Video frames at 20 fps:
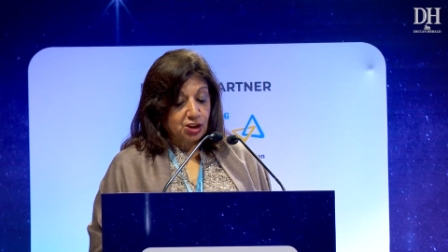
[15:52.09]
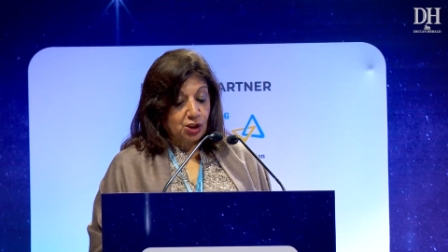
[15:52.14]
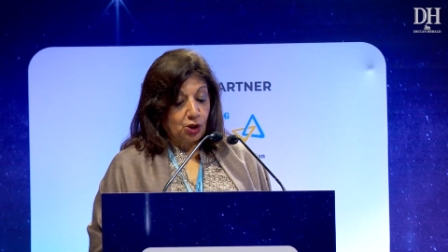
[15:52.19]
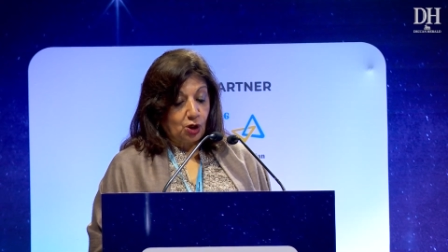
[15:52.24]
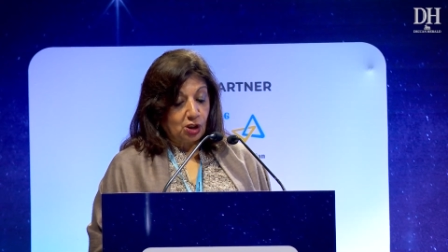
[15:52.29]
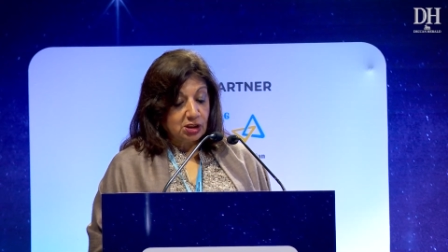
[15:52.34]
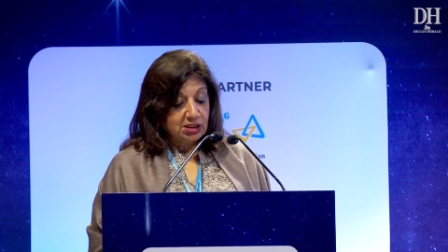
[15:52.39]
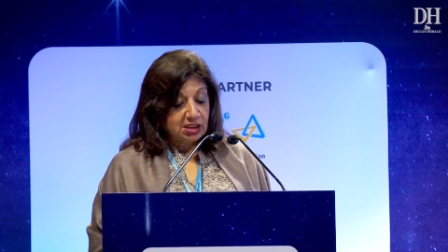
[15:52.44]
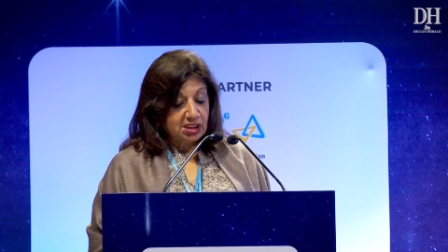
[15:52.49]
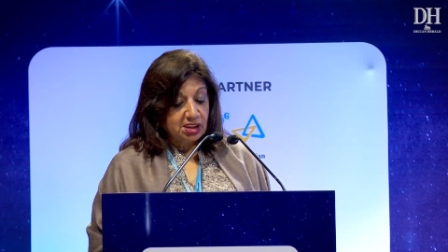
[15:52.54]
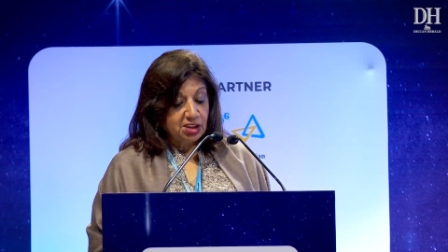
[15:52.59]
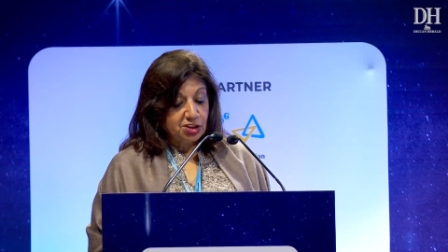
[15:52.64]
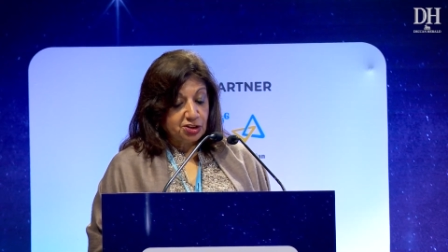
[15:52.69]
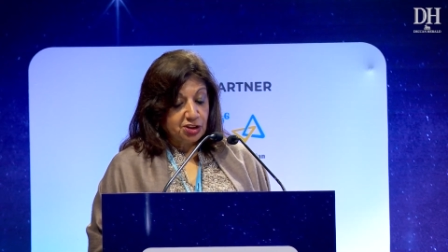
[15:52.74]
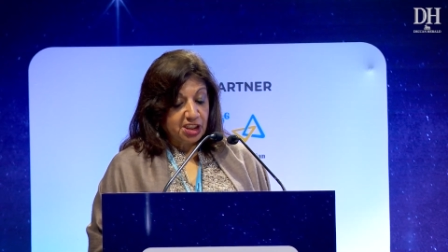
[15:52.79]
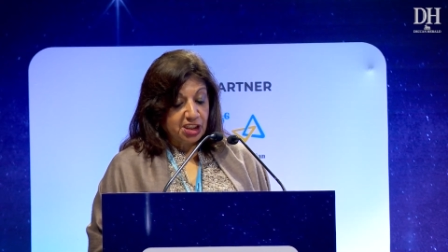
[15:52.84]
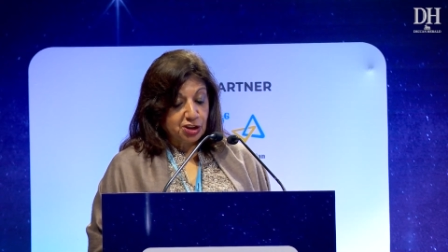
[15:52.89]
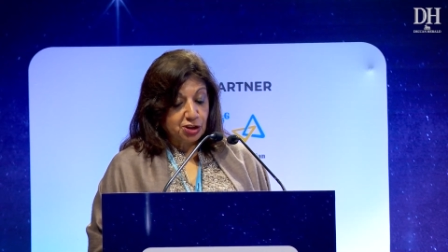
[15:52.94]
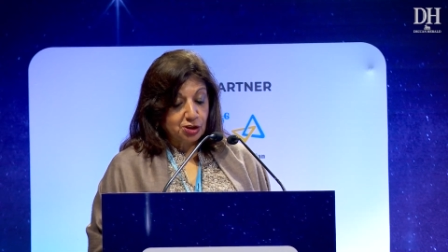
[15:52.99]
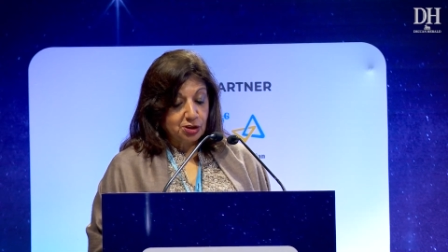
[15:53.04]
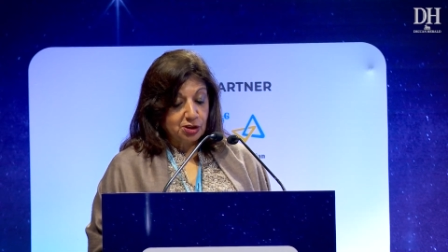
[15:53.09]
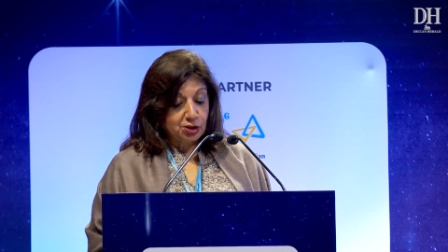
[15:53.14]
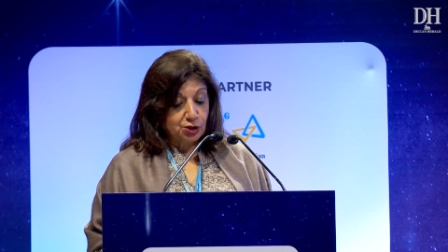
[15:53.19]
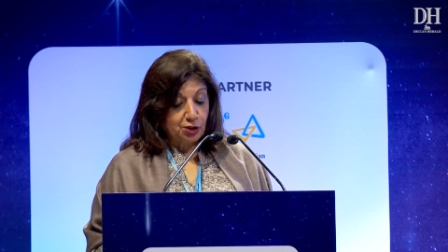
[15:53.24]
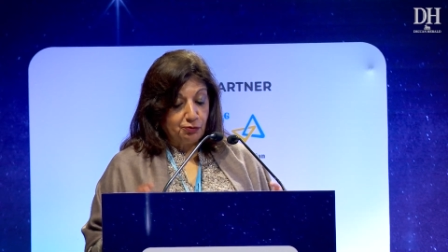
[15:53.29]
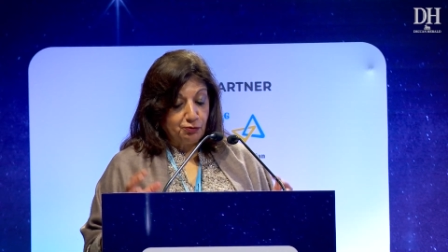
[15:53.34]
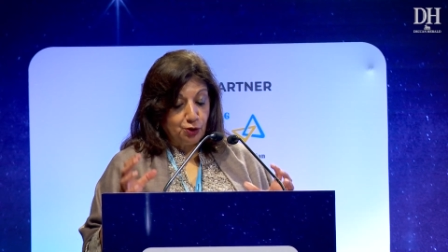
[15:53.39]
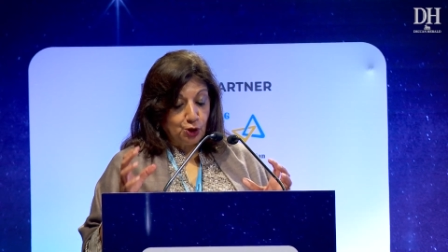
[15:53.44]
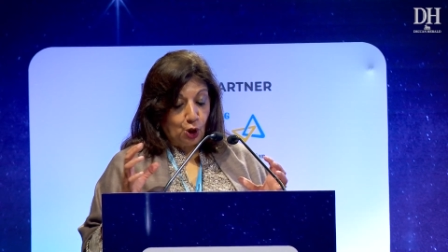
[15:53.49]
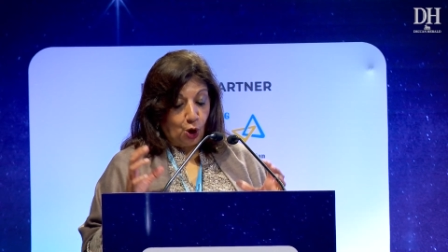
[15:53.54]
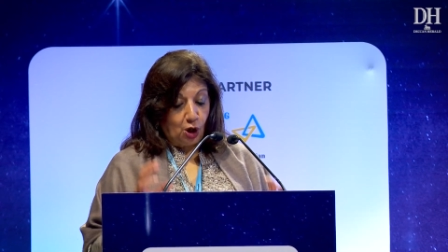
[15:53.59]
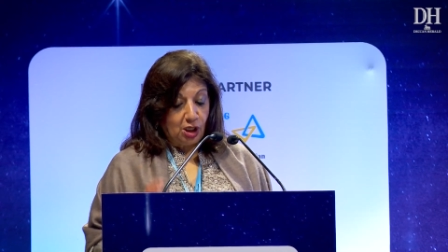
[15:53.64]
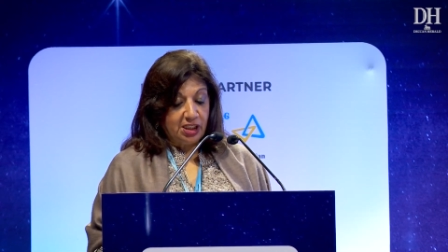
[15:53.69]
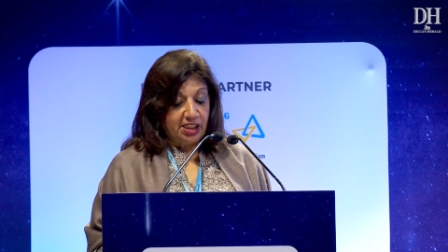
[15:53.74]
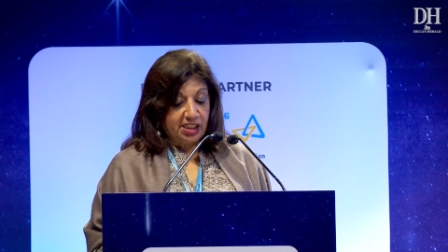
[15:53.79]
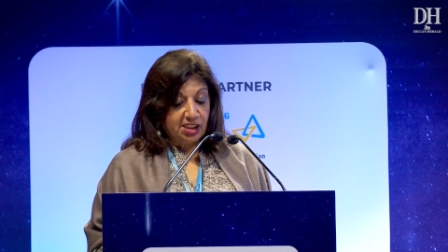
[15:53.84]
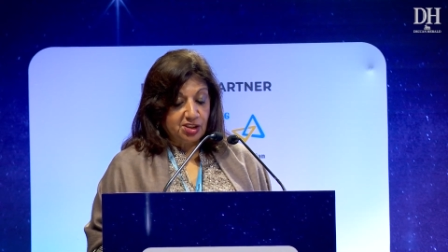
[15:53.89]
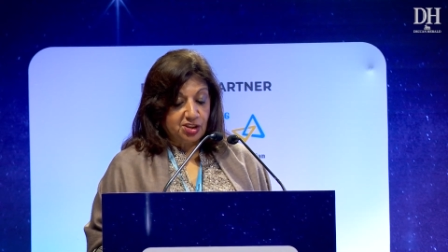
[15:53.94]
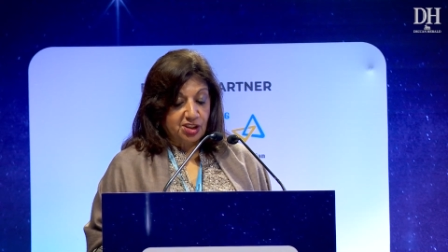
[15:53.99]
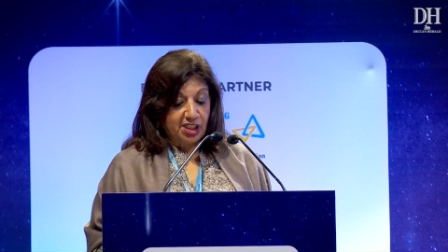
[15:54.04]
concentrations of
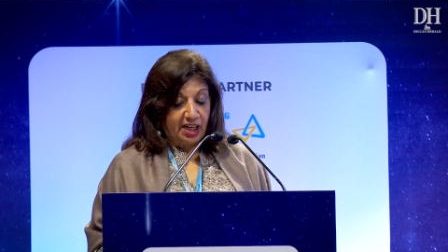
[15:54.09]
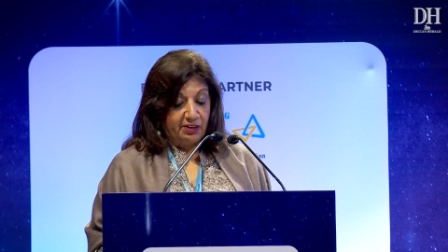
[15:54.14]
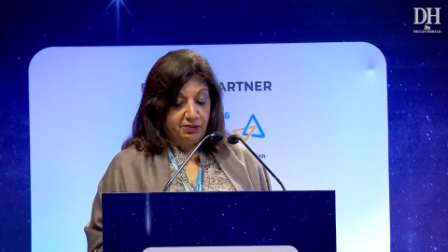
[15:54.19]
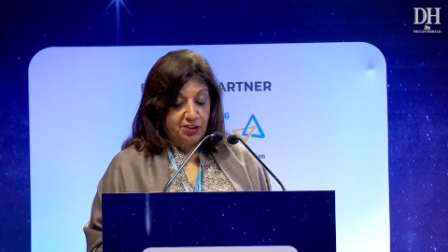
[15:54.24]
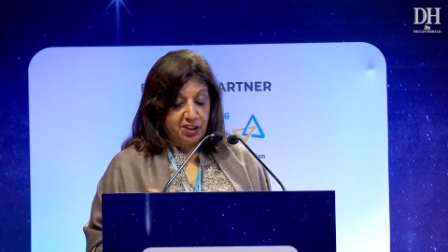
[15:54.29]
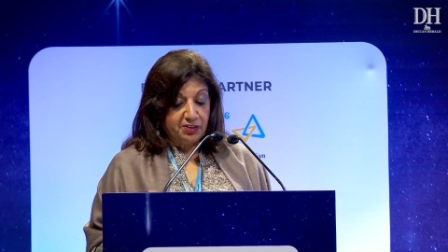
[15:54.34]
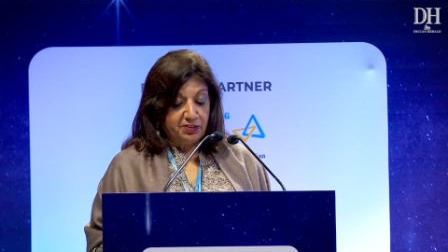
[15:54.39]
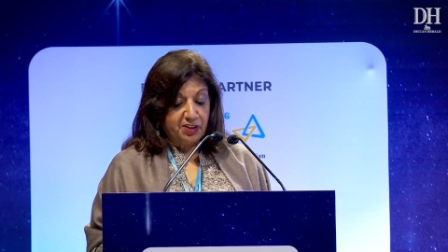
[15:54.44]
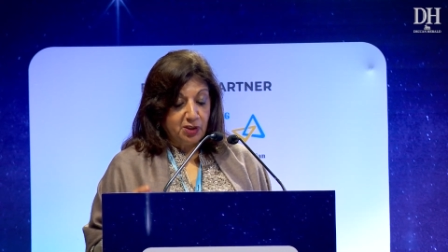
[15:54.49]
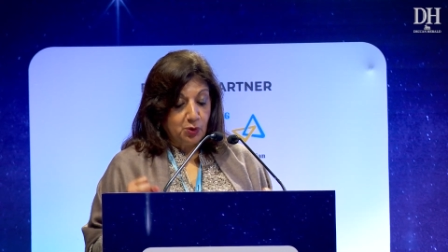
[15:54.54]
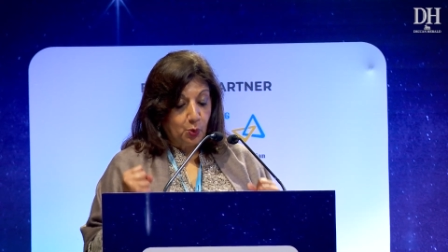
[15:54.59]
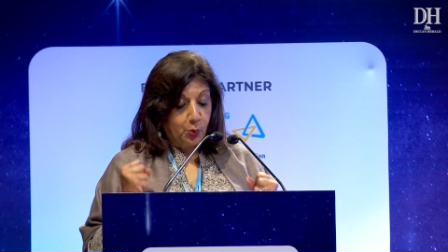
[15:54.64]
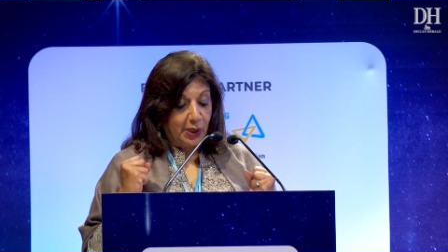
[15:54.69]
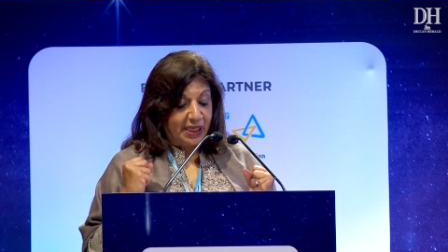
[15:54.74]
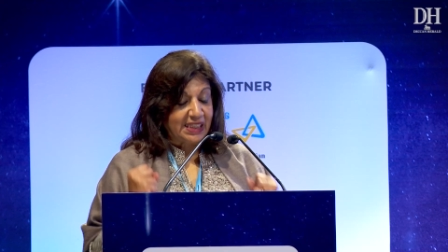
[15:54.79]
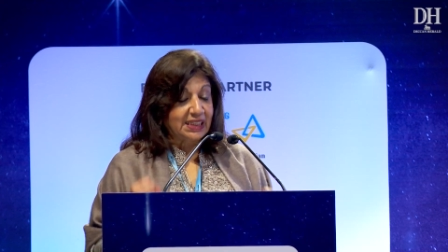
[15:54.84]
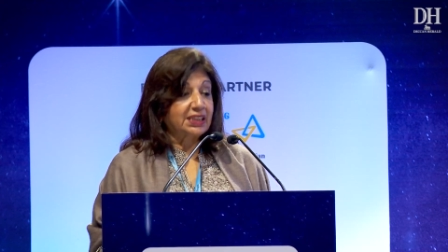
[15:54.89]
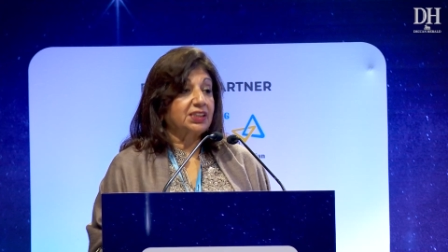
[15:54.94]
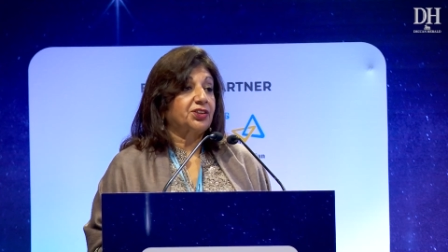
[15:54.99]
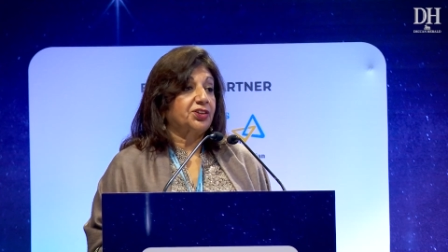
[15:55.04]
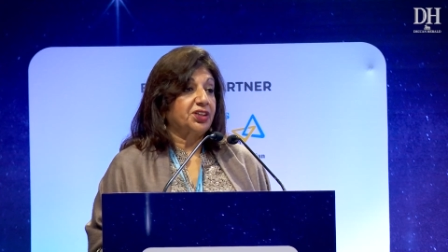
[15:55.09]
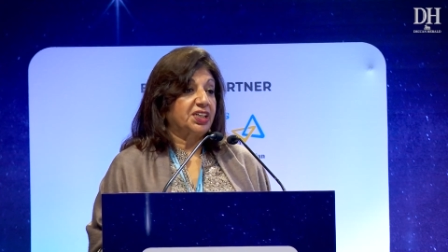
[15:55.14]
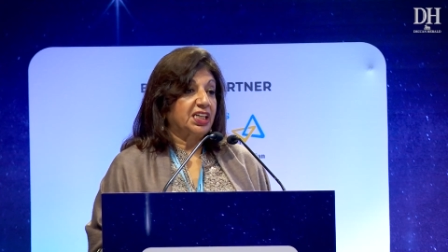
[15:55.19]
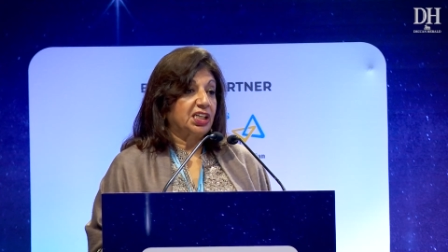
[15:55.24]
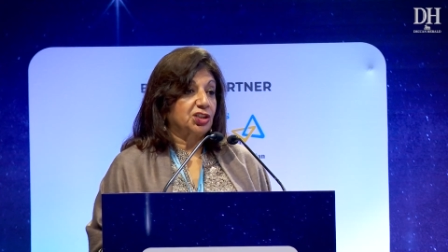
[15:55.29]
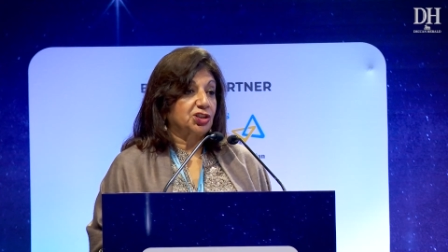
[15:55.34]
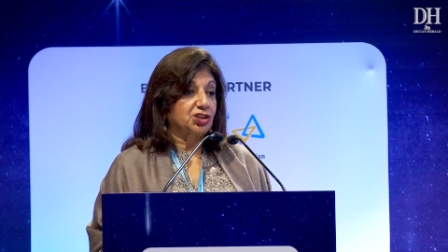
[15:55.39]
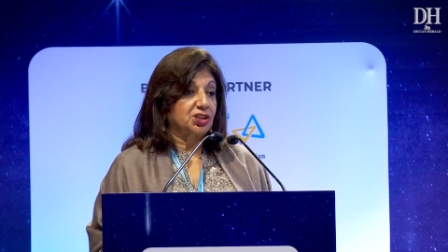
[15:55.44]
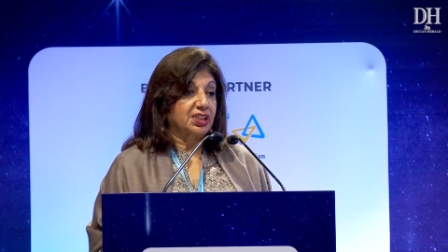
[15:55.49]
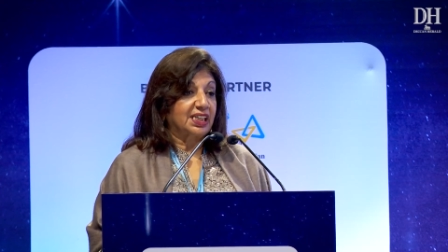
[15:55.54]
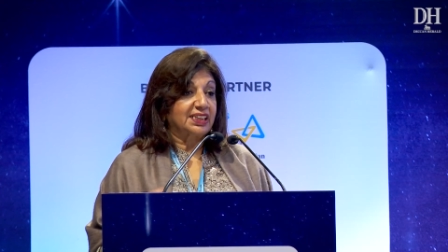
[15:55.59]
knowledge have driven wealth creation,